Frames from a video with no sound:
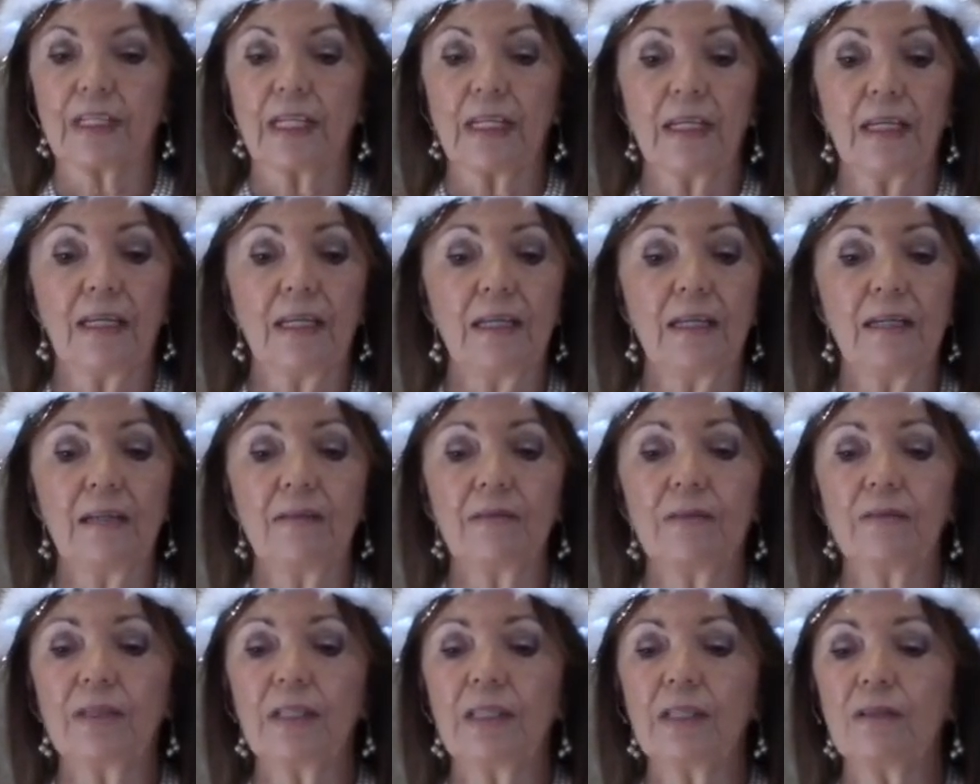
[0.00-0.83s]

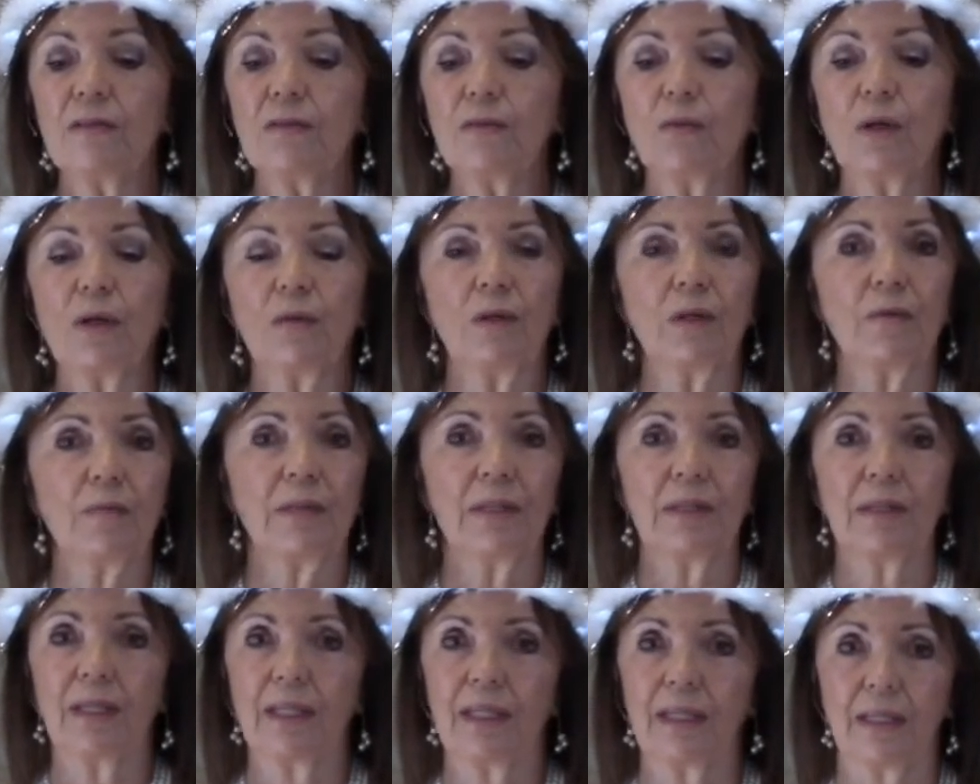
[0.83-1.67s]
Even if what we've been
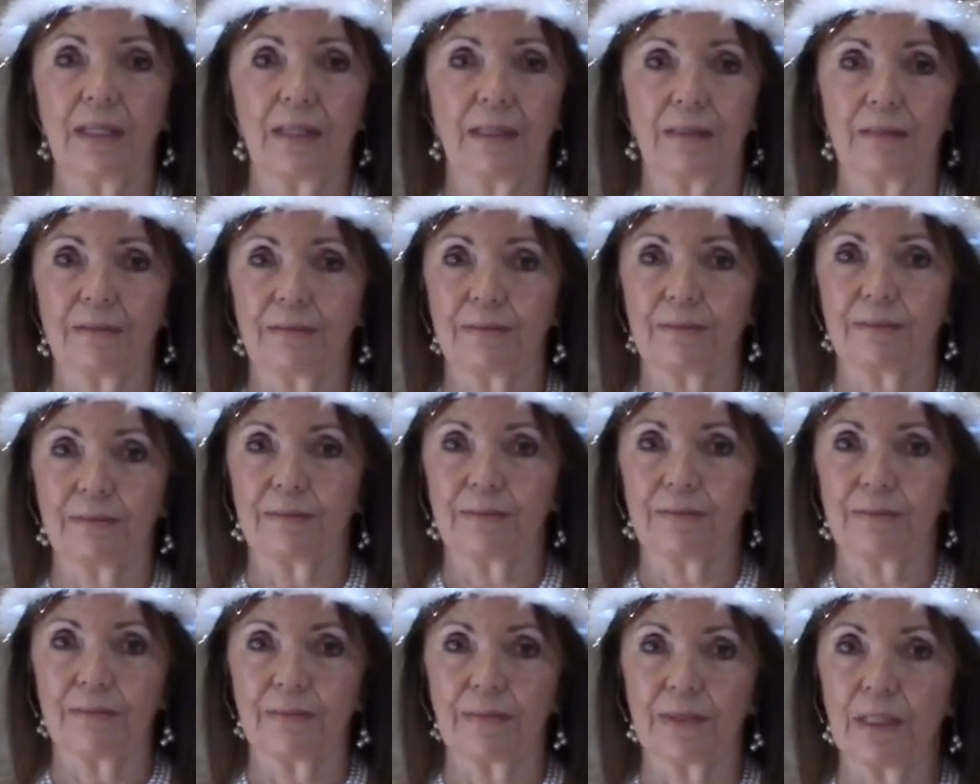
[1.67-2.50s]
thinking
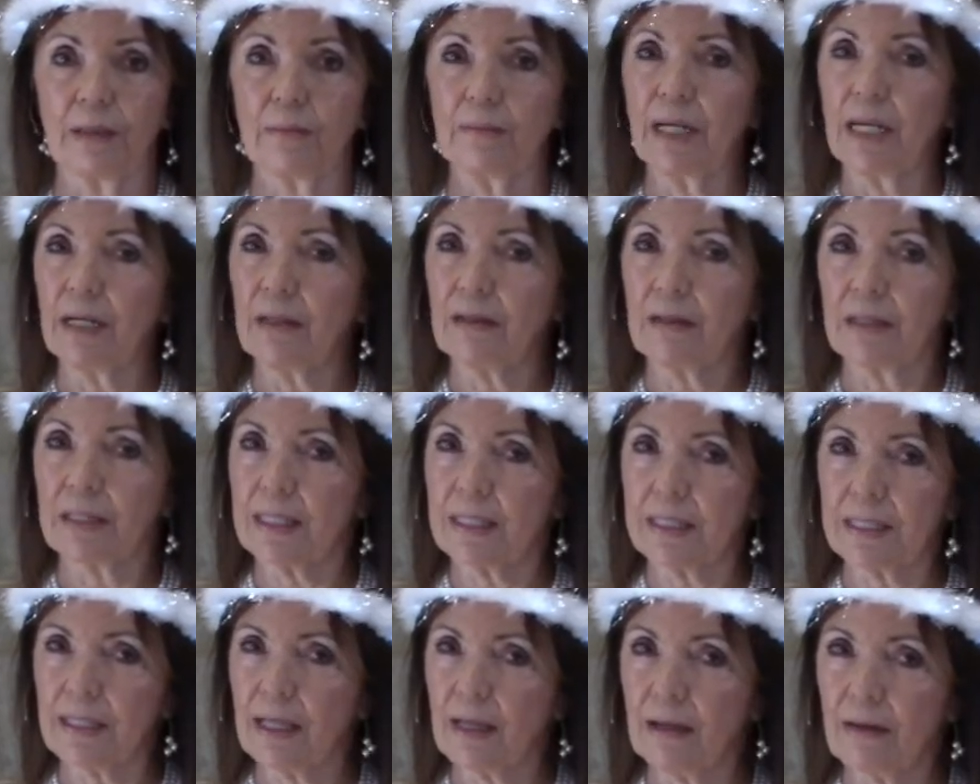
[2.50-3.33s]
about
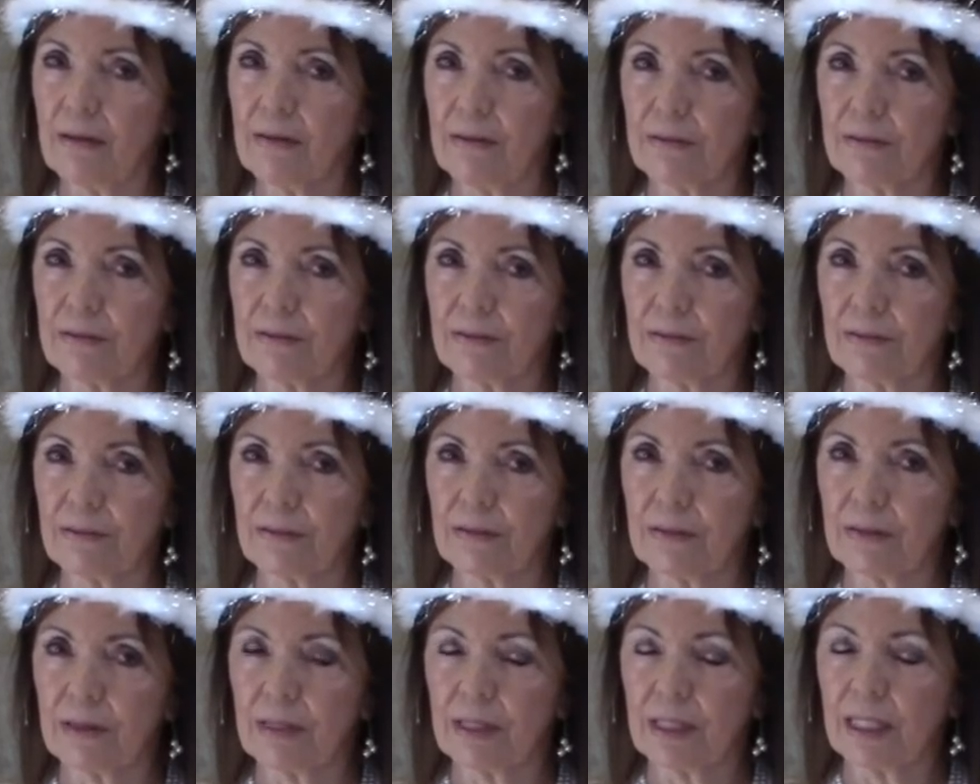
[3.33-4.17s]
ourselves
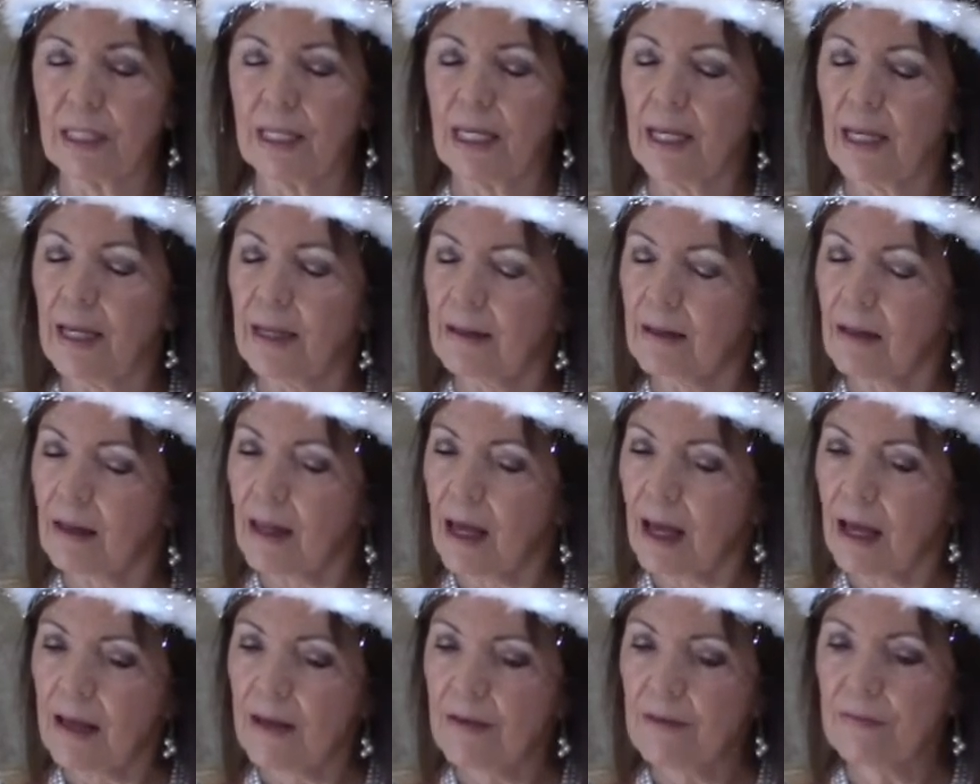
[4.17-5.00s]
and
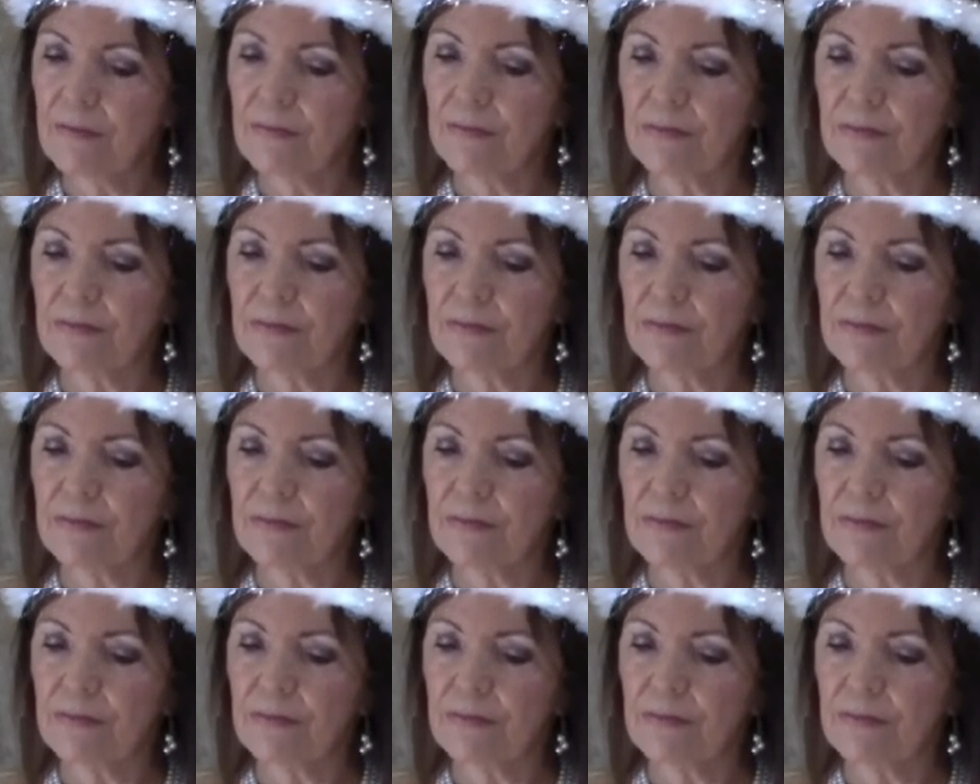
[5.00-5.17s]
life